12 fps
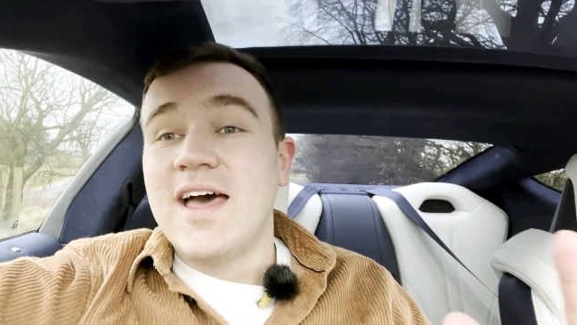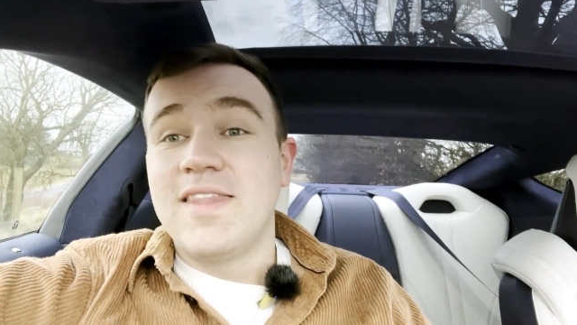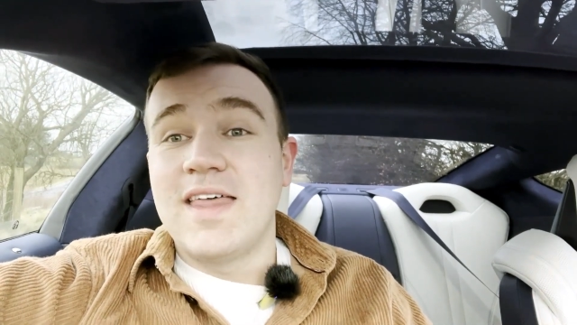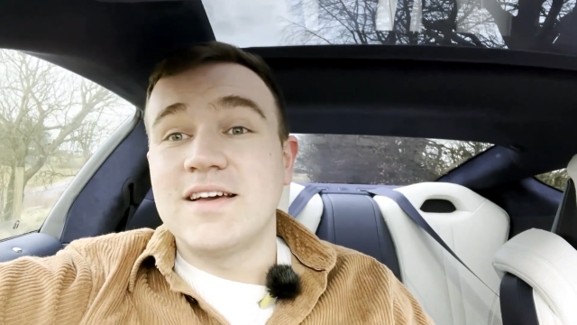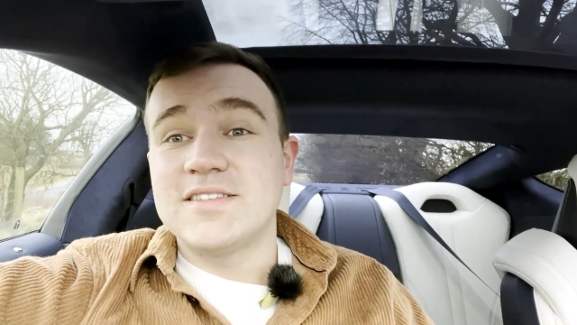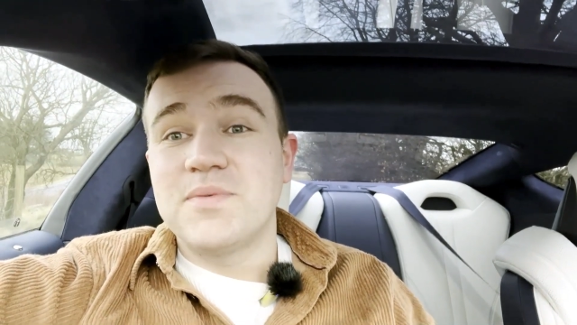
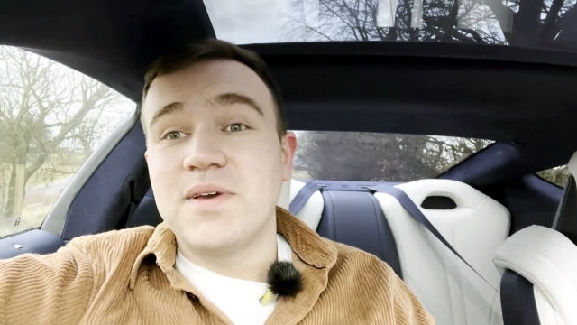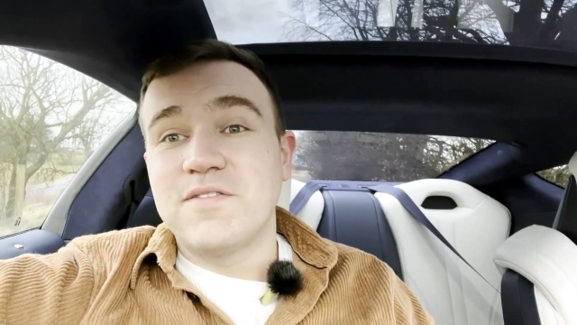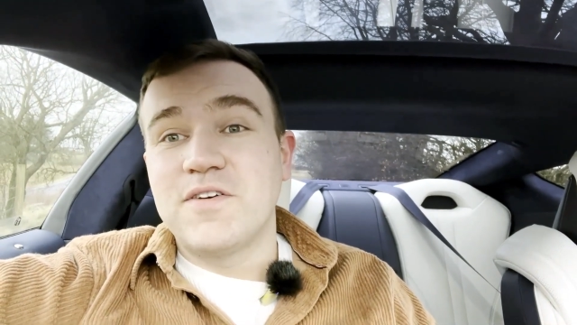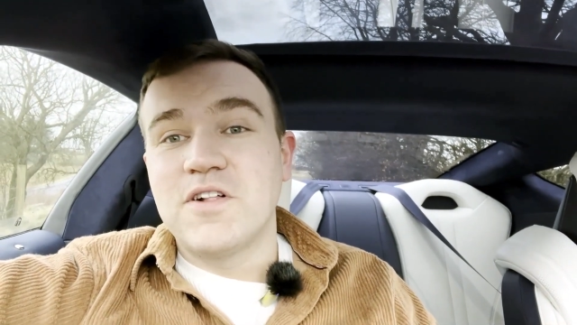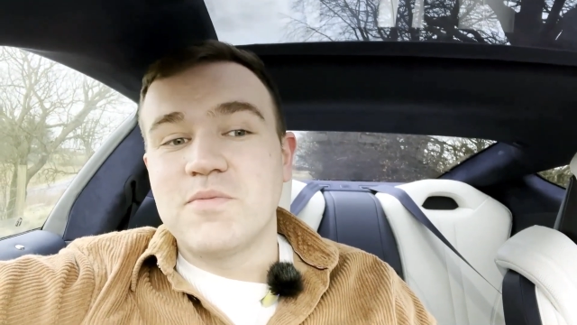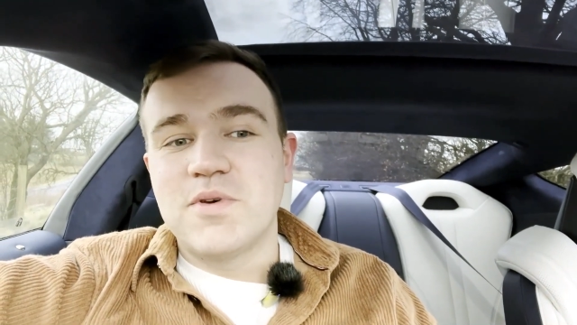That's the way I
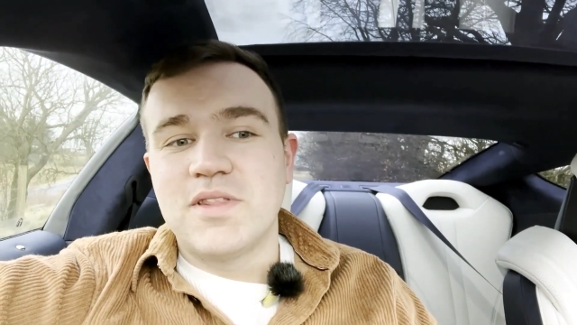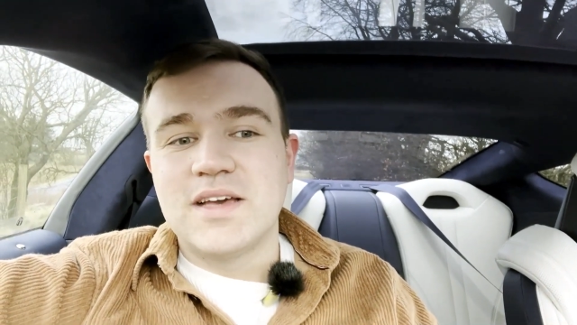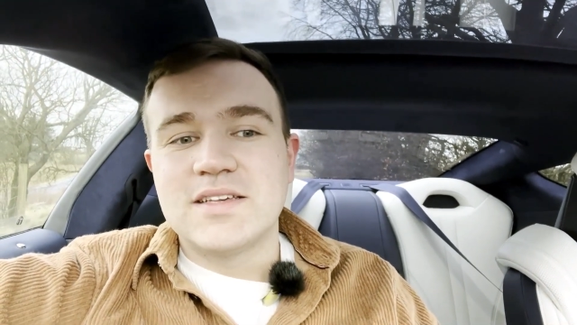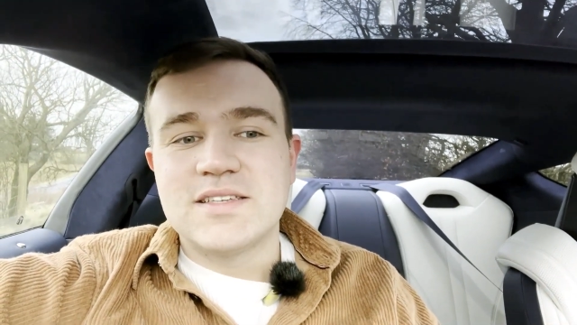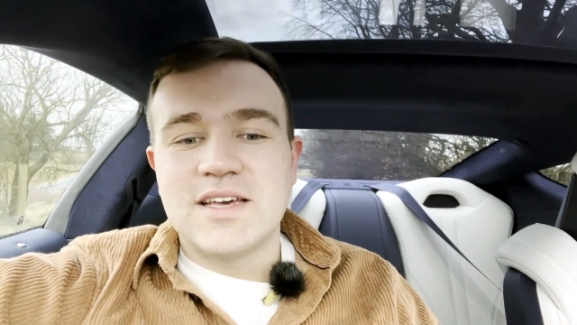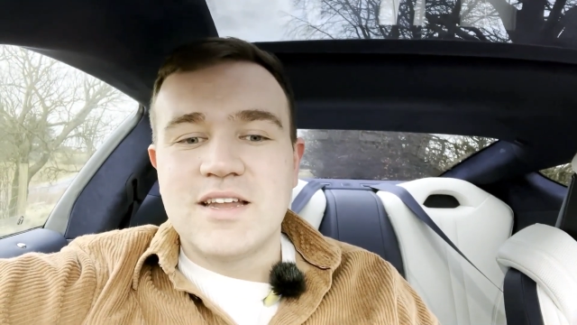felt about
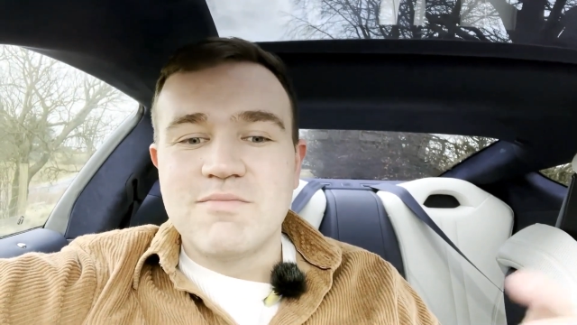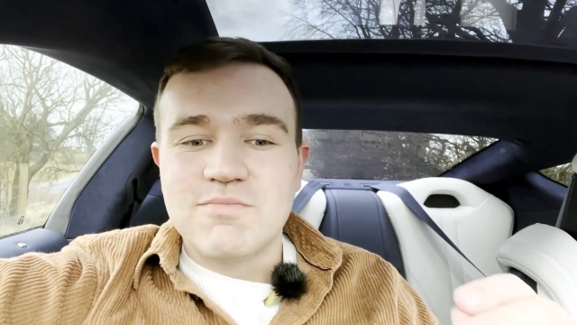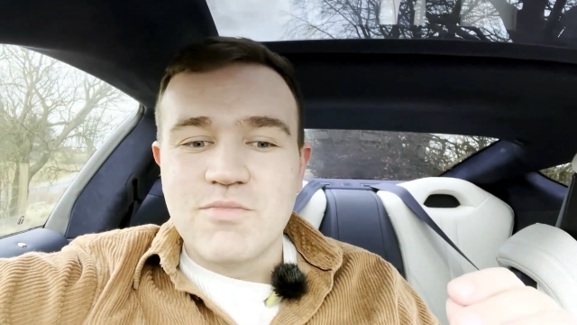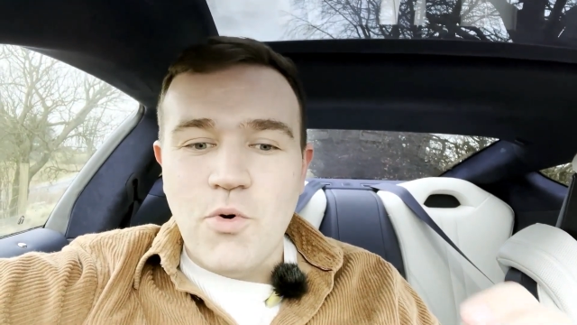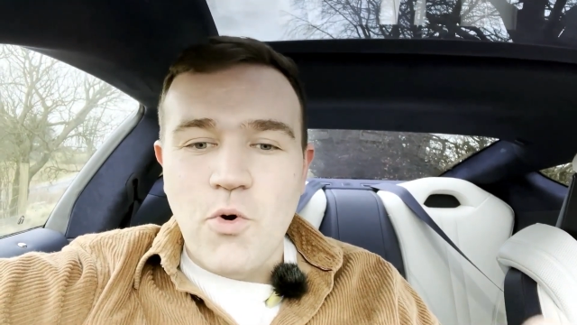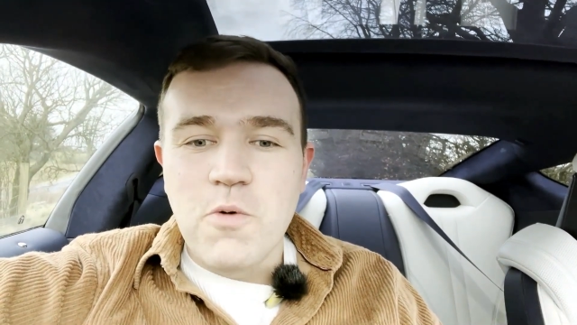this, and
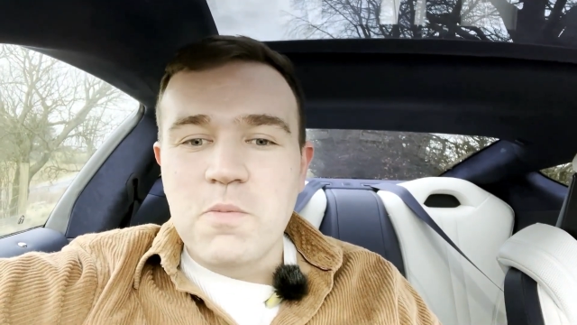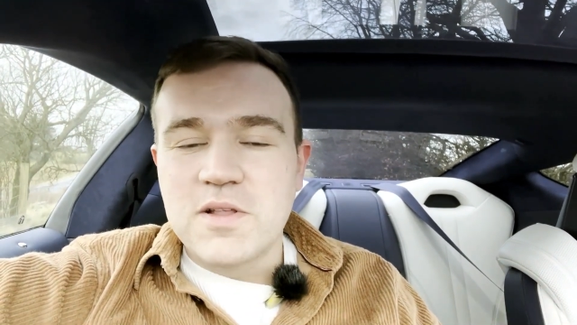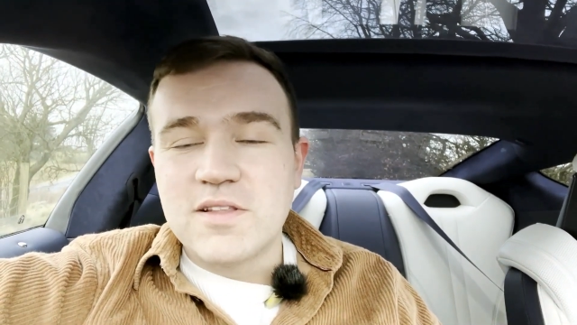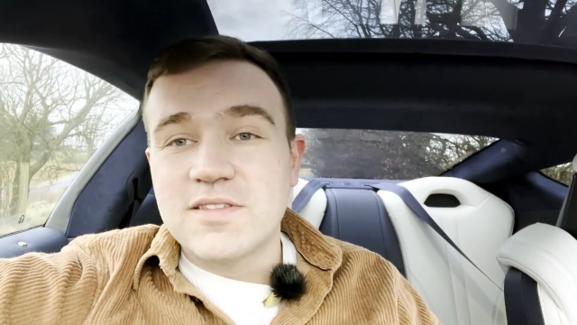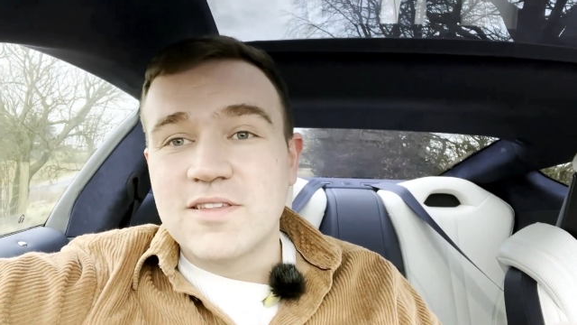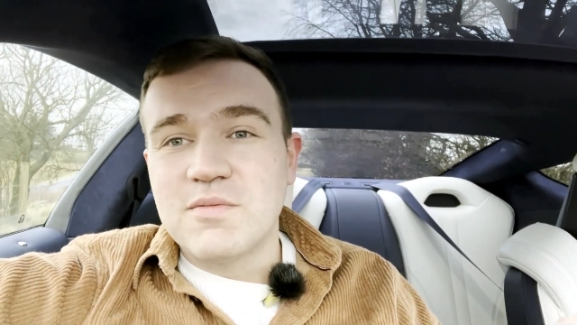I'm
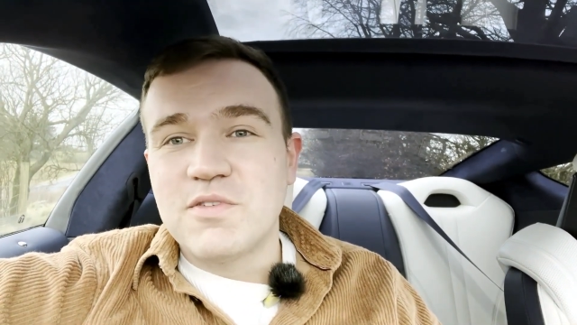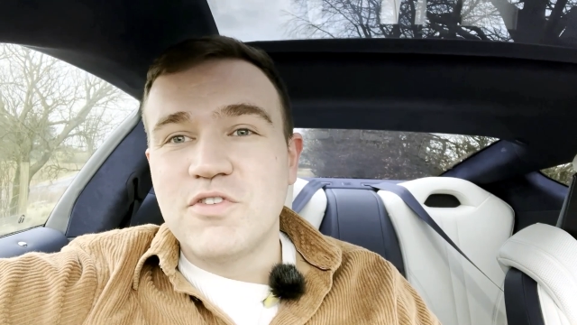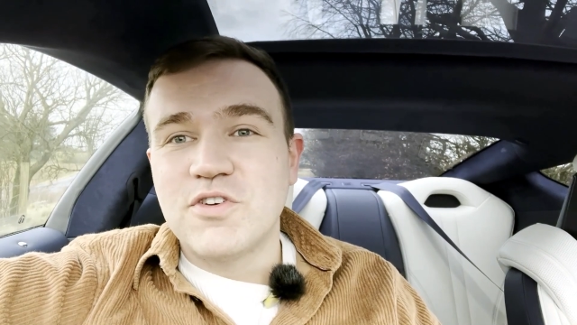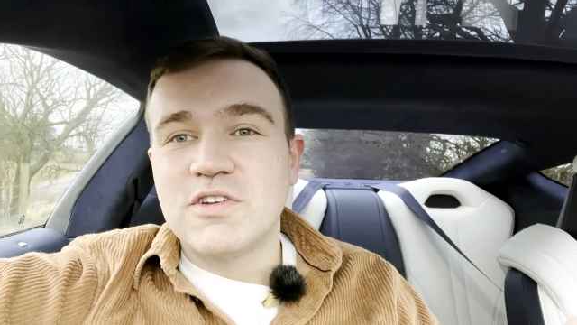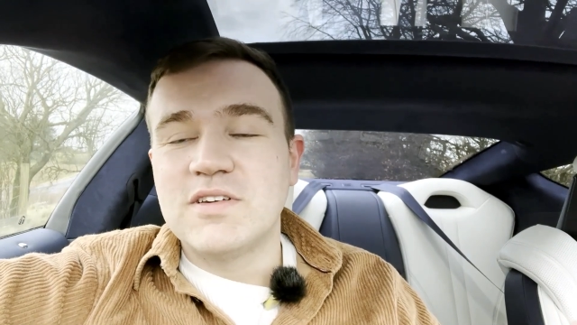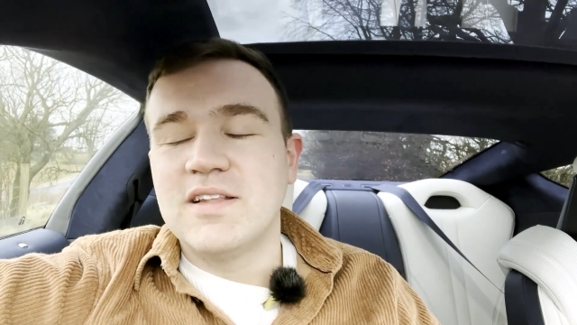hoping some of
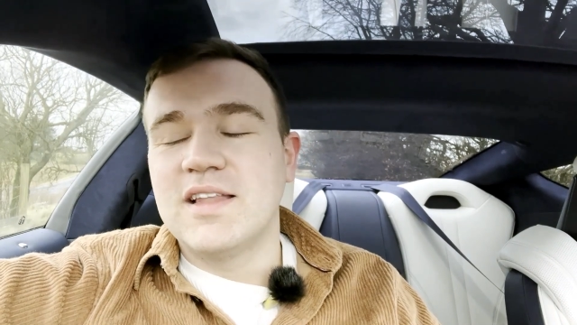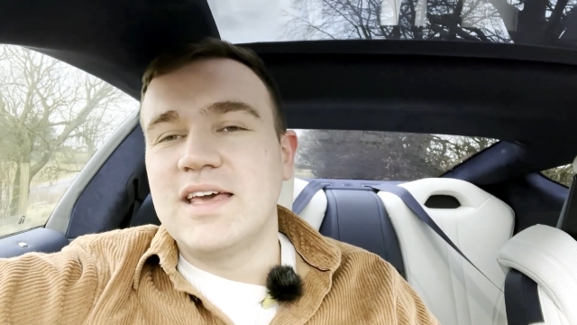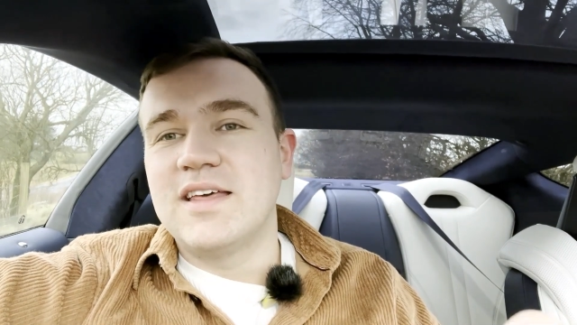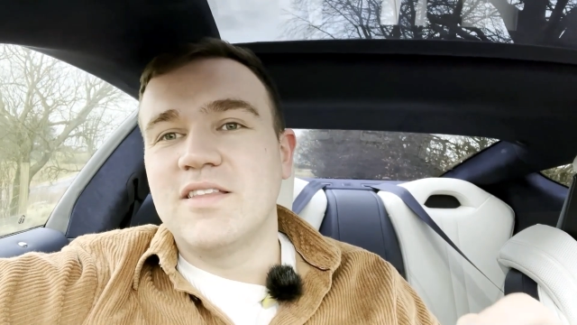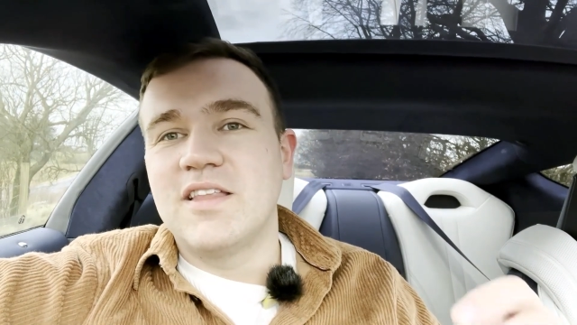you can relate,